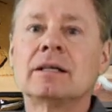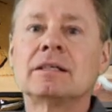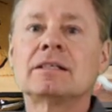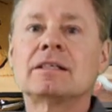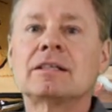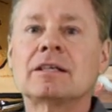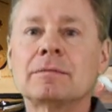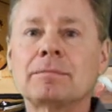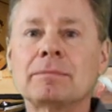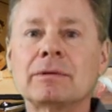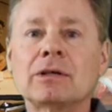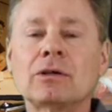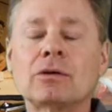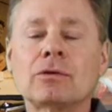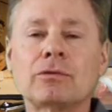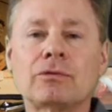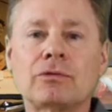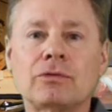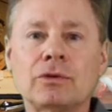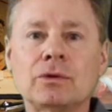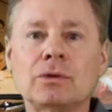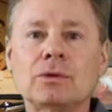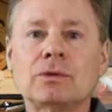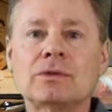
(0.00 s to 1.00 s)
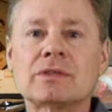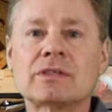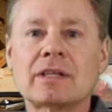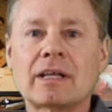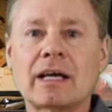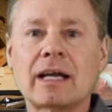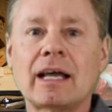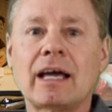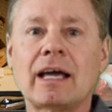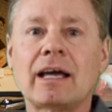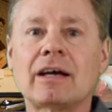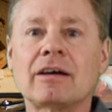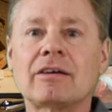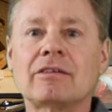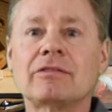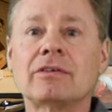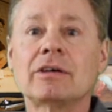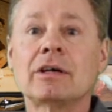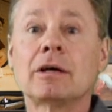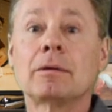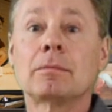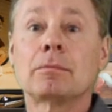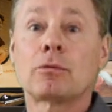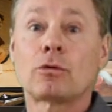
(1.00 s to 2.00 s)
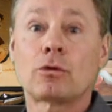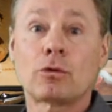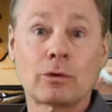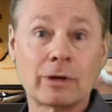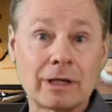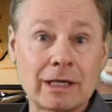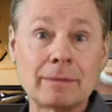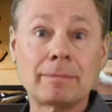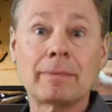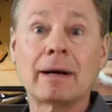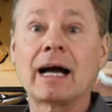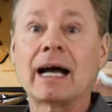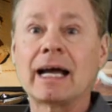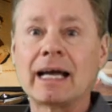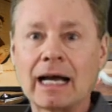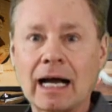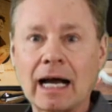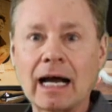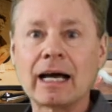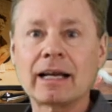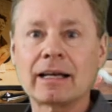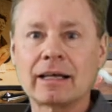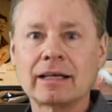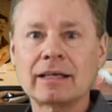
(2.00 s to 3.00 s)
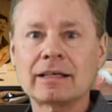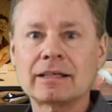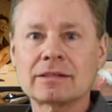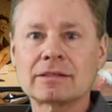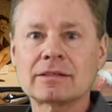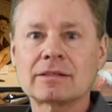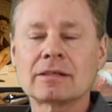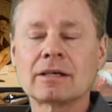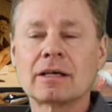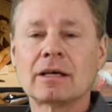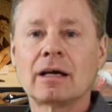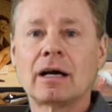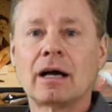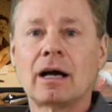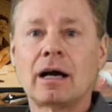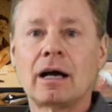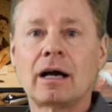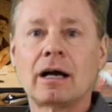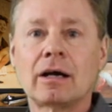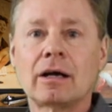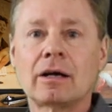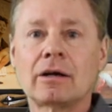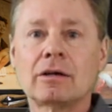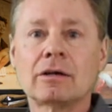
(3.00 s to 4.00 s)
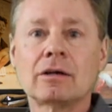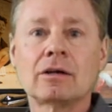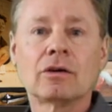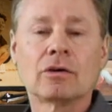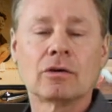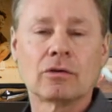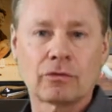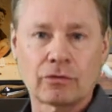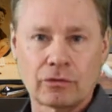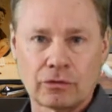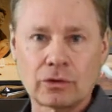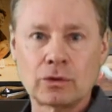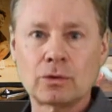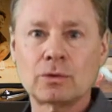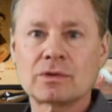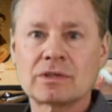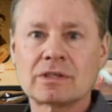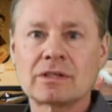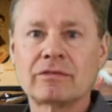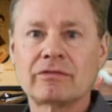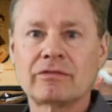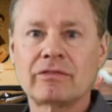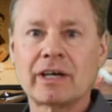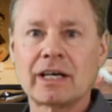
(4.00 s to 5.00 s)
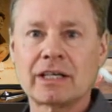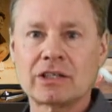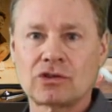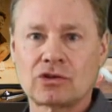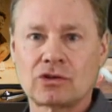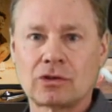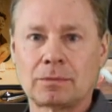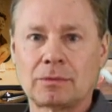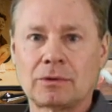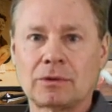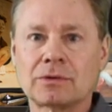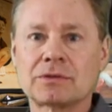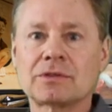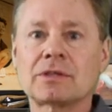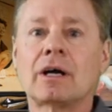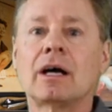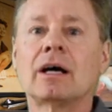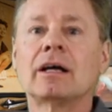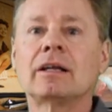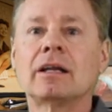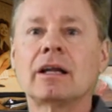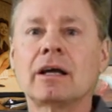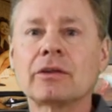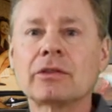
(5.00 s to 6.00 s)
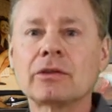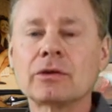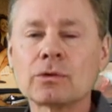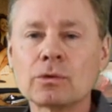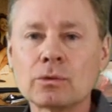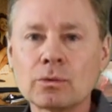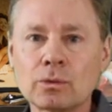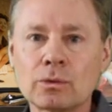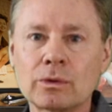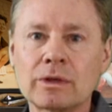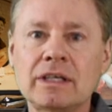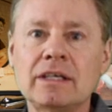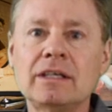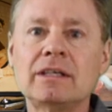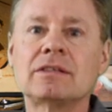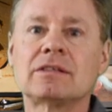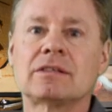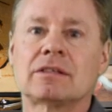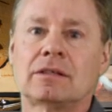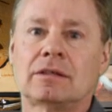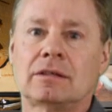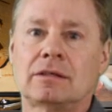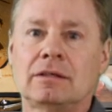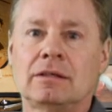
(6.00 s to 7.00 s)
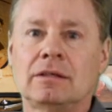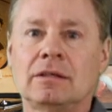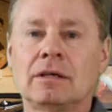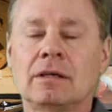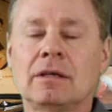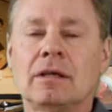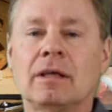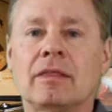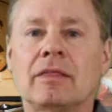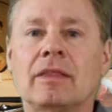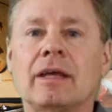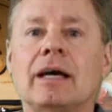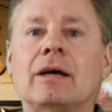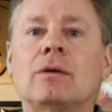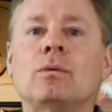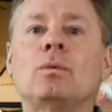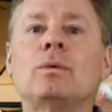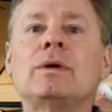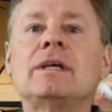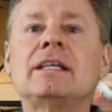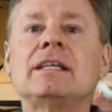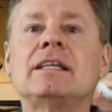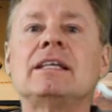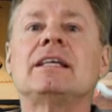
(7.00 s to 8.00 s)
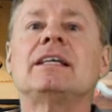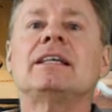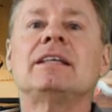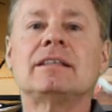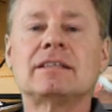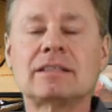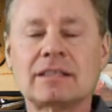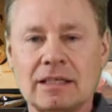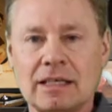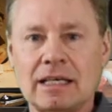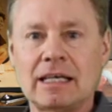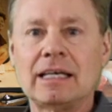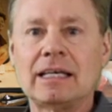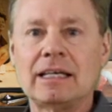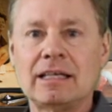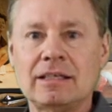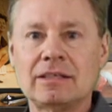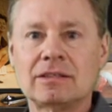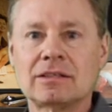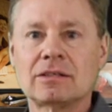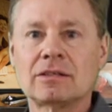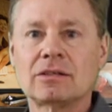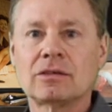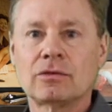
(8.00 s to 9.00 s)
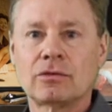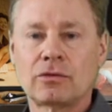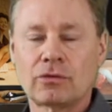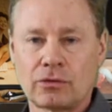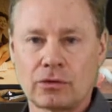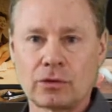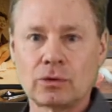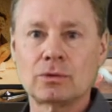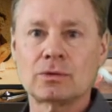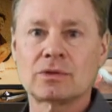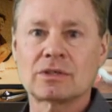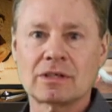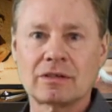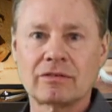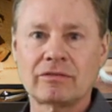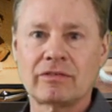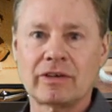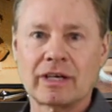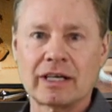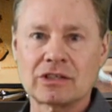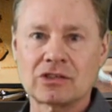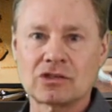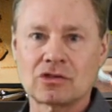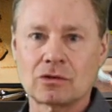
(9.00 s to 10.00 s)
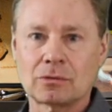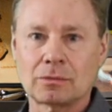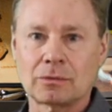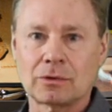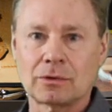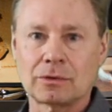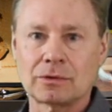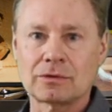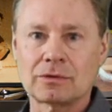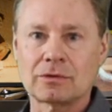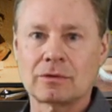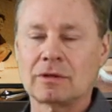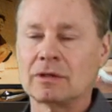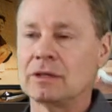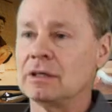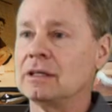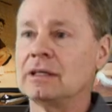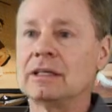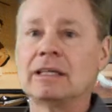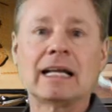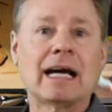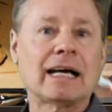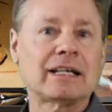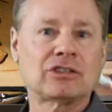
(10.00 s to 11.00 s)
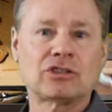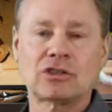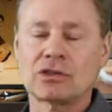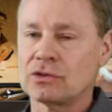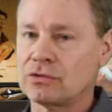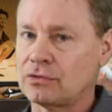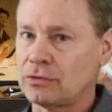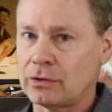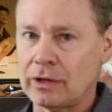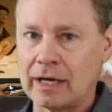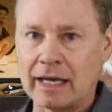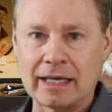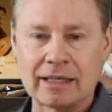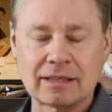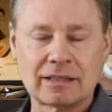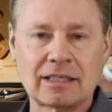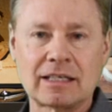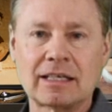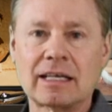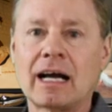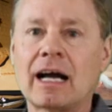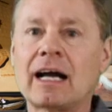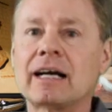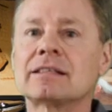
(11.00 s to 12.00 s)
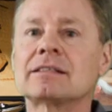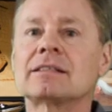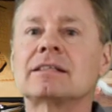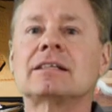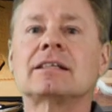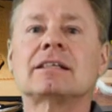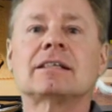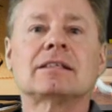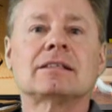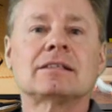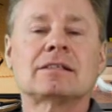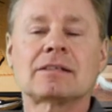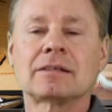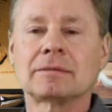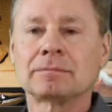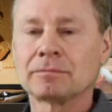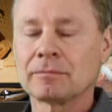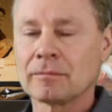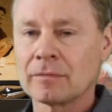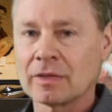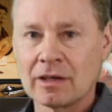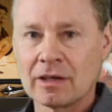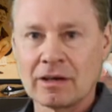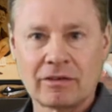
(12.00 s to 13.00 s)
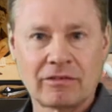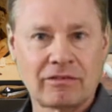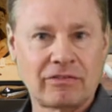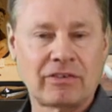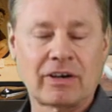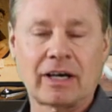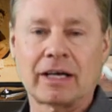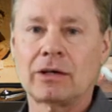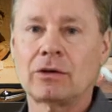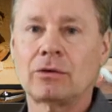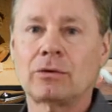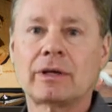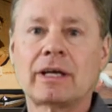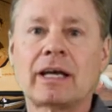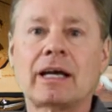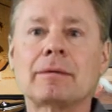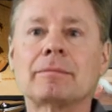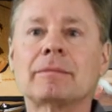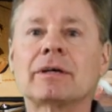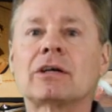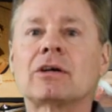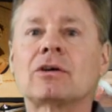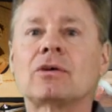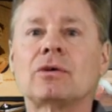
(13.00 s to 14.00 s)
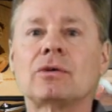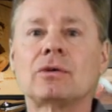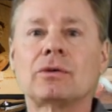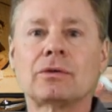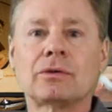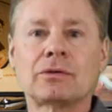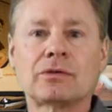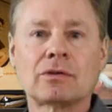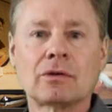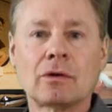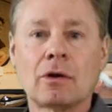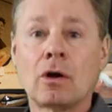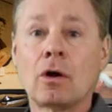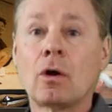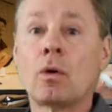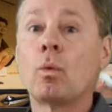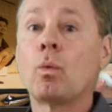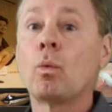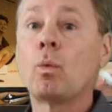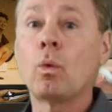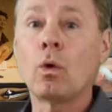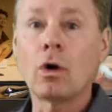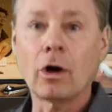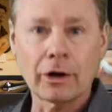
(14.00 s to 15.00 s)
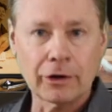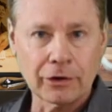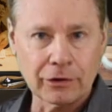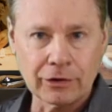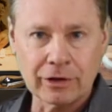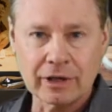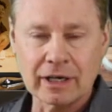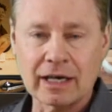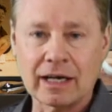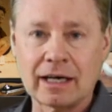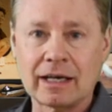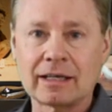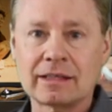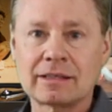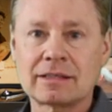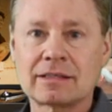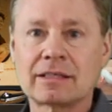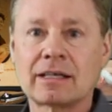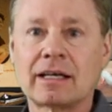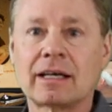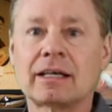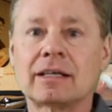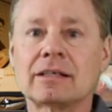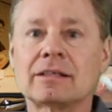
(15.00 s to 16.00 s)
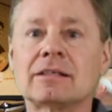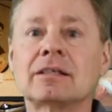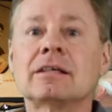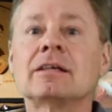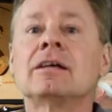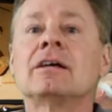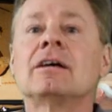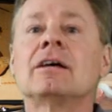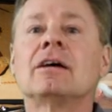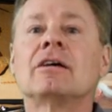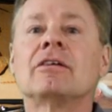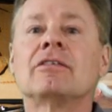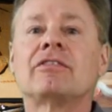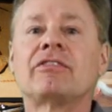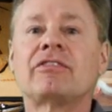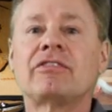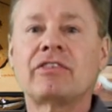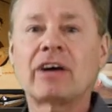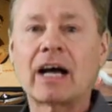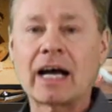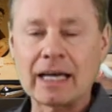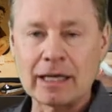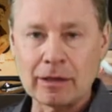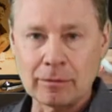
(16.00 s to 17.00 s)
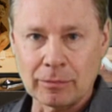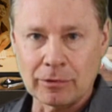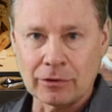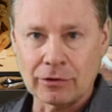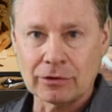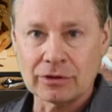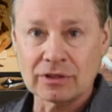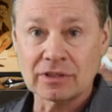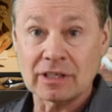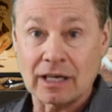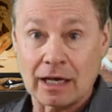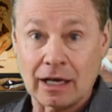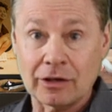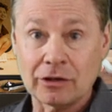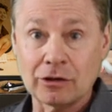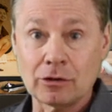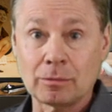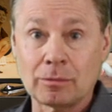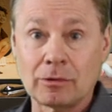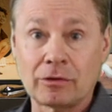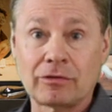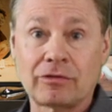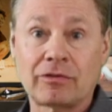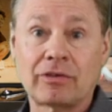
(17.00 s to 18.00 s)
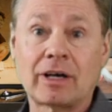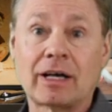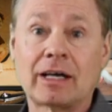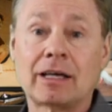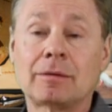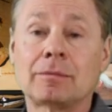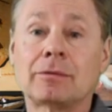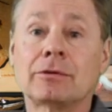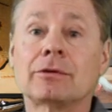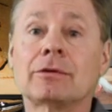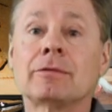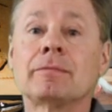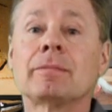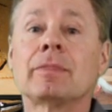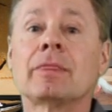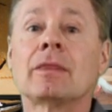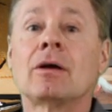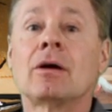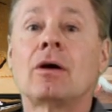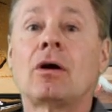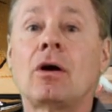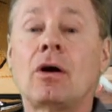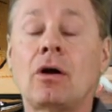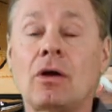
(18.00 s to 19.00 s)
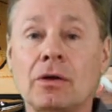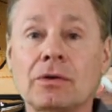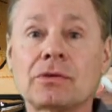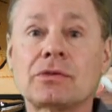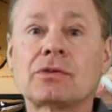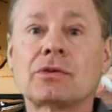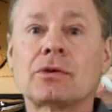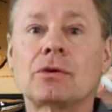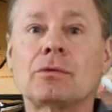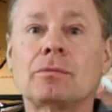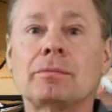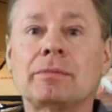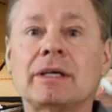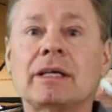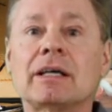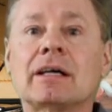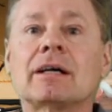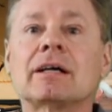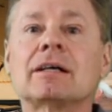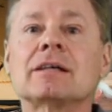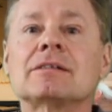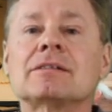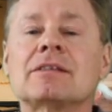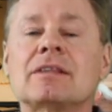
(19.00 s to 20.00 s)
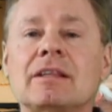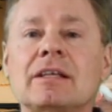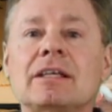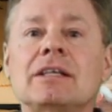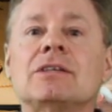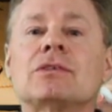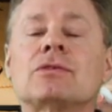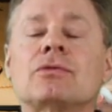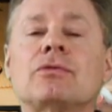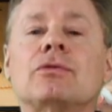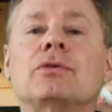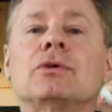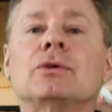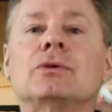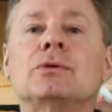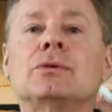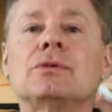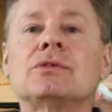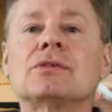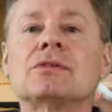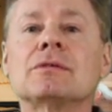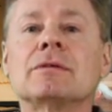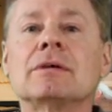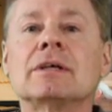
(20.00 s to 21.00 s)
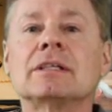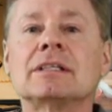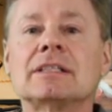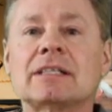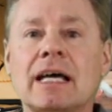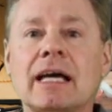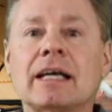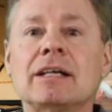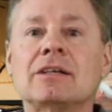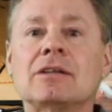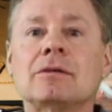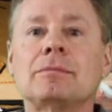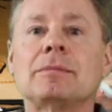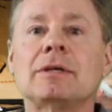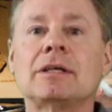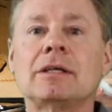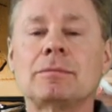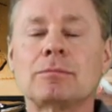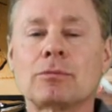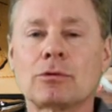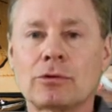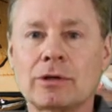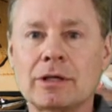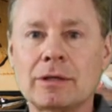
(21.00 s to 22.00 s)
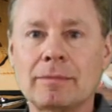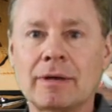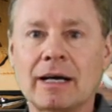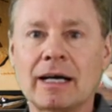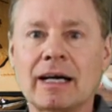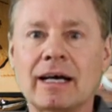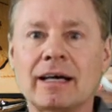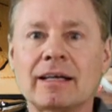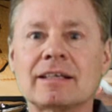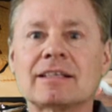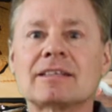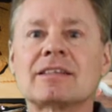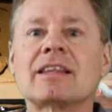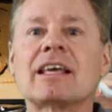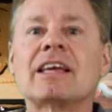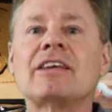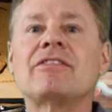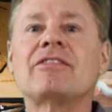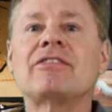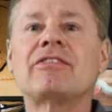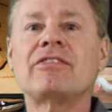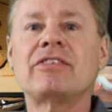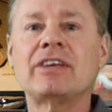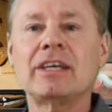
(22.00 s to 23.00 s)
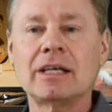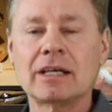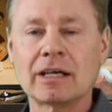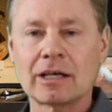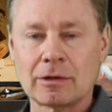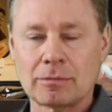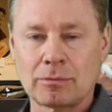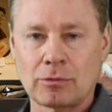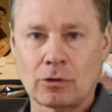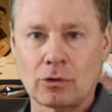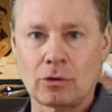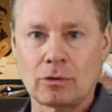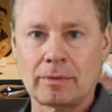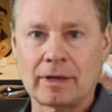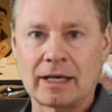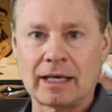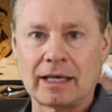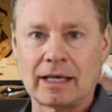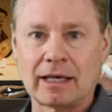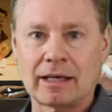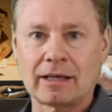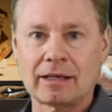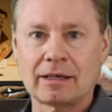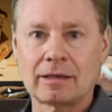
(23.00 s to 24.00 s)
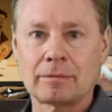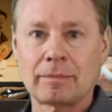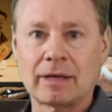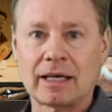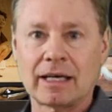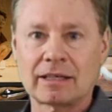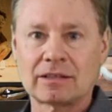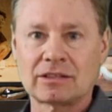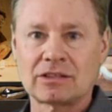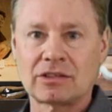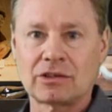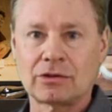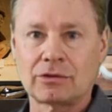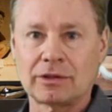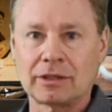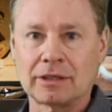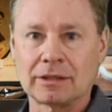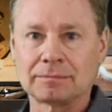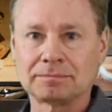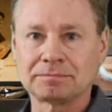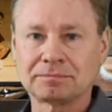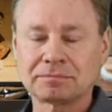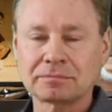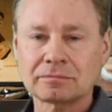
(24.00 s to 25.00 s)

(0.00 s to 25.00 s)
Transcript: Typical foods that have prebiotics are fruits and vegetables. Another reason that we need to eat fruits and vegetables, not just for antioxidants, phytochemicals, water content, fiber, soluble fiber, also because these foods tend to be prebiotics. They feed our probiotic bacteria.